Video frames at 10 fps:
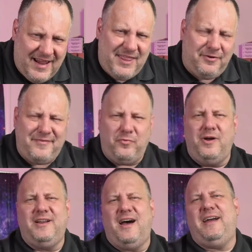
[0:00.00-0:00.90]
Hey there,
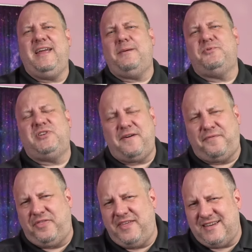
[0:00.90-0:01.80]
everyone. I am
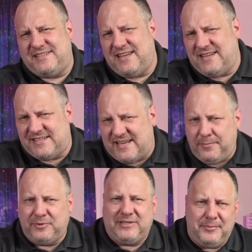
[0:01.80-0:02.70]
Jeff. This is
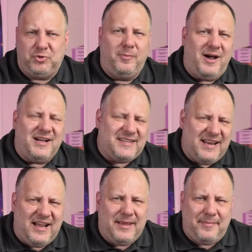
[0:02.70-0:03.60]
Tabletop Toolbox,
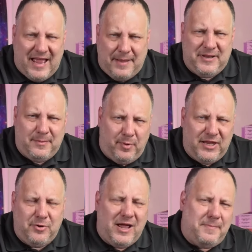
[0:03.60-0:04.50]
and I am happy to
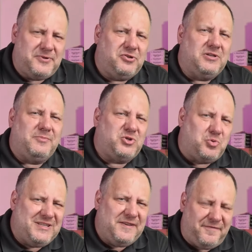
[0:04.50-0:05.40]
bring you episode number
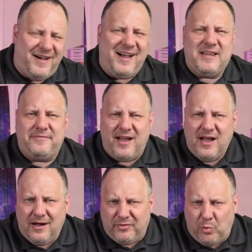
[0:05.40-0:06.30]
25
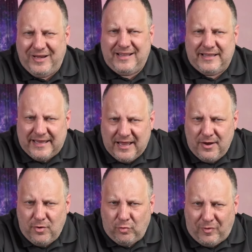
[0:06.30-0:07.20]
of the weekly
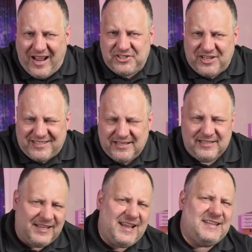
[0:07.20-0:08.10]
Ratchet.
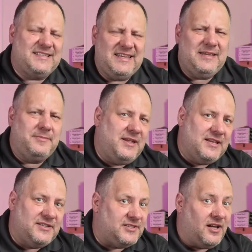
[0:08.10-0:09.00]
Today's theme
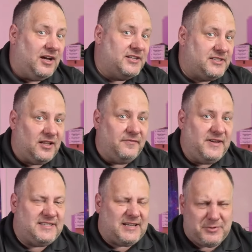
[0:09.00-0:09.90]
is hasta la
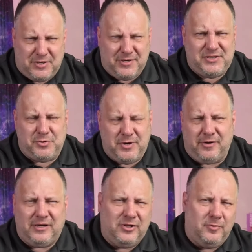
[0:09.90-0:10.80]
vista, which I'll get to
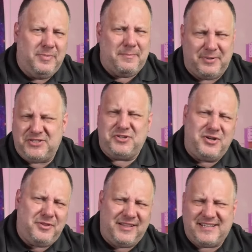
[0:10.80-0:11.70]
here in a little bit. But did you
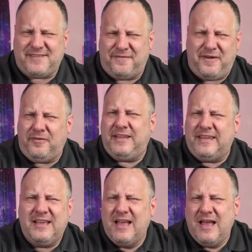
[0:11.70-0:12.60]
know that that's a
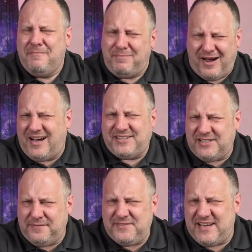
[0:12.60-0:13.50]
fairly
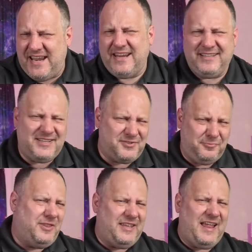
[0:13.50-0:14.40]
positive saying? It
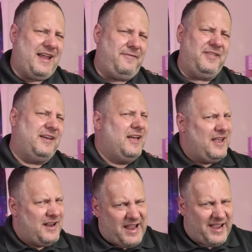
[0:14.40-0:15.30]
doesn't really have the
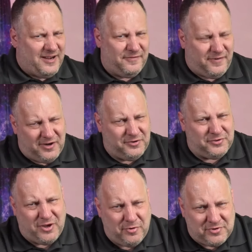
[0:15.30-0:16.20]
negative
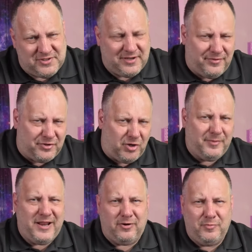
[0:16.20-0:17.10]
undertones of the
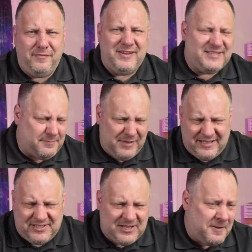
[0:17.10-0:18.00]
Terminator movies. It
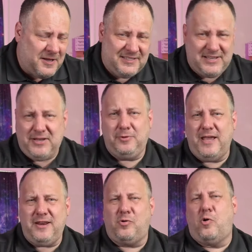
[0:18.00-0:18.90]
means see you
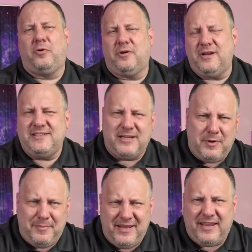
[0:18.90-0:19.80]
later, or until
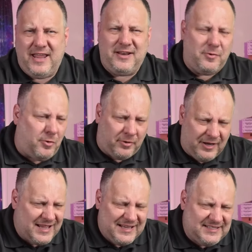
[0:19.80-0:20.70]
we meet again,
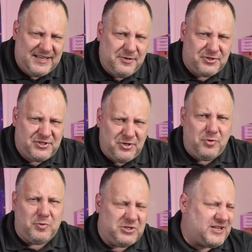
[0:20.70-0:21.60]
or see you
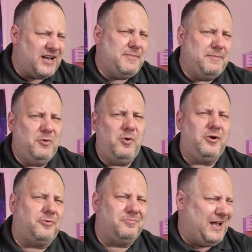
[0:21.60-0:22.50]
soon, which kind of made me
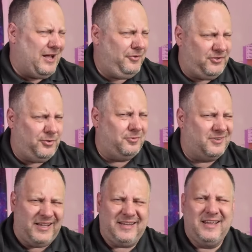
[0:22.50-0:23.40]
wonder how
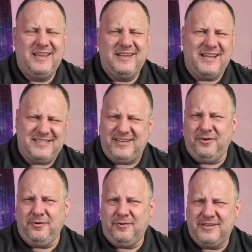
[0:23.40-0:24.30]
soon? Like next
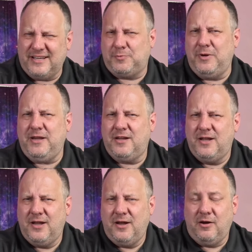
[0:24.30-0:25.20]
year? Next week?
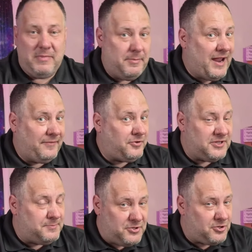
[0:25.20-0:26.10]
Maybe after
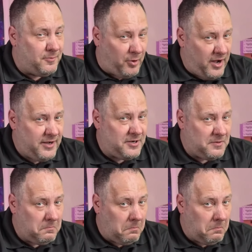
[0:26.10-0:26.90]
this musical break?